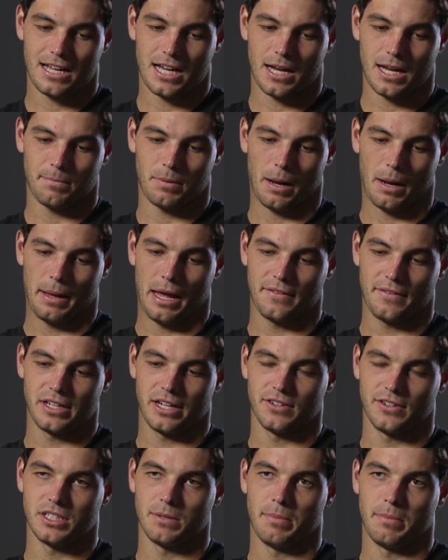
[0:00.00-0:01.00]
I probably have to
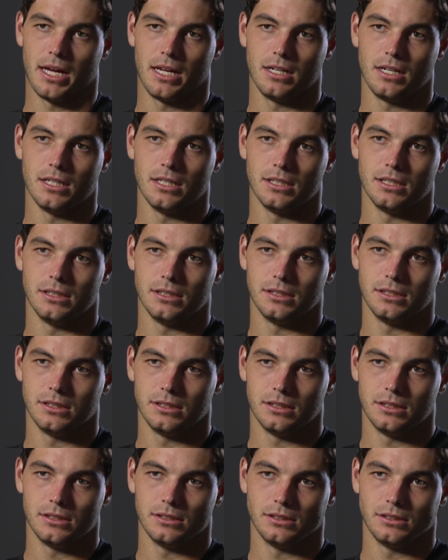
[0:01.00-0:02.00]
give it to Ben
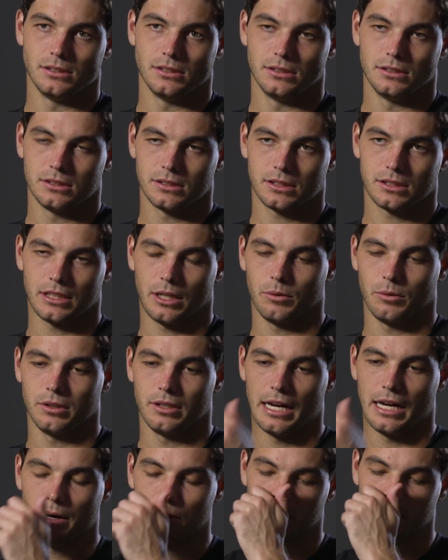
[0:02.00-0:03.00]
because I
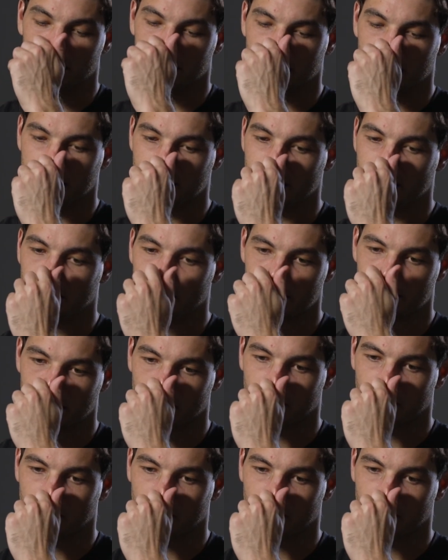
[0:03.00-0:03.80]
wouldn't consider some